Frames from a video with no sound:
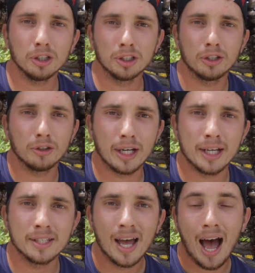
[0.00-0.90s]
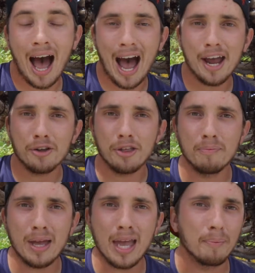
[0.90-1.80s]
degrees higher than men.